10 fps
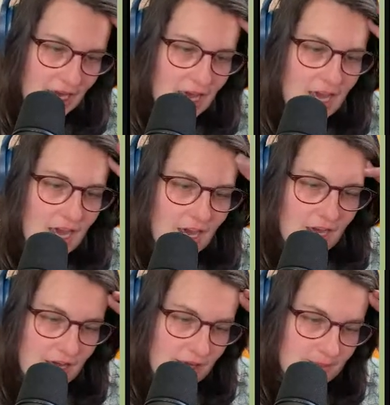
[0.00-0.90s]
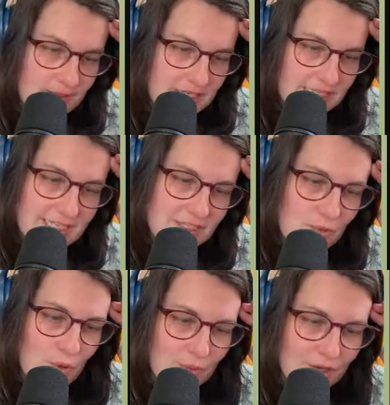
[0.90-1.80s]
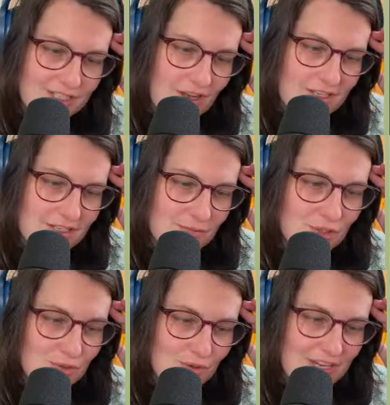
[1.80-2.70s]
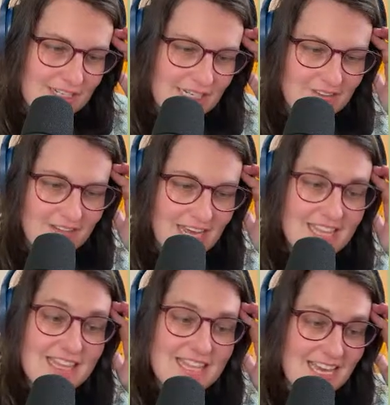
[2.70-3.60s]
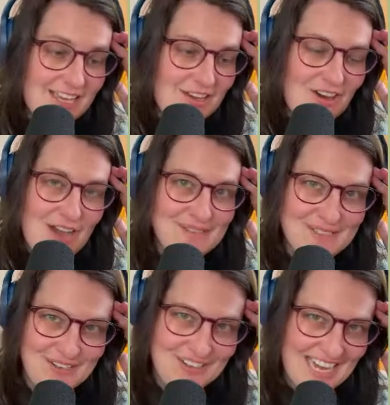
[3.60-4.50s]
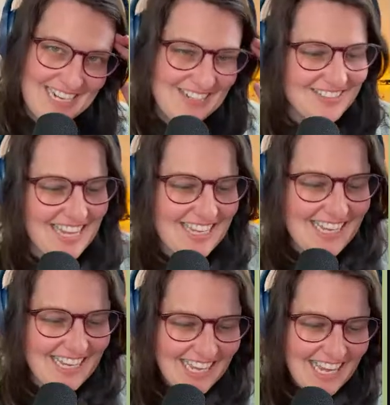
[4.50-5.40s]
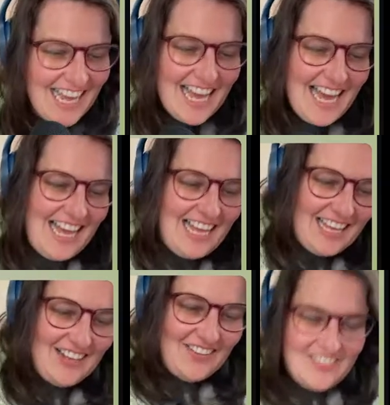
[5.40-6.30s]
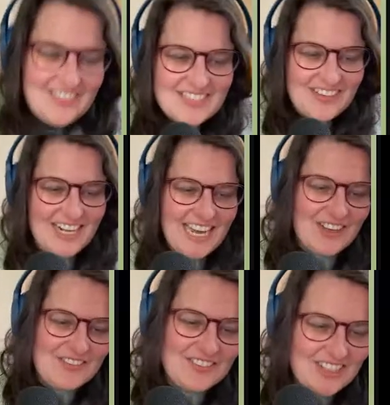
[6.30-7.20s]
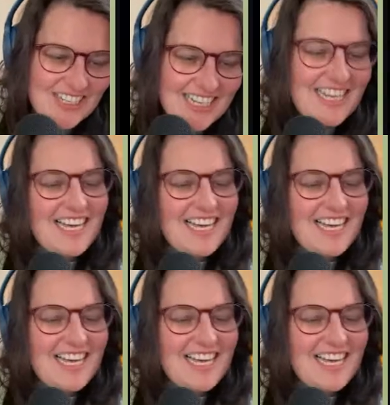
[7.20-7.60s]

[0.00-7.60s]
Dan says the workbook is awesome. Super glad to have that. Thank you. I'm so glad you like it. It's very helpful.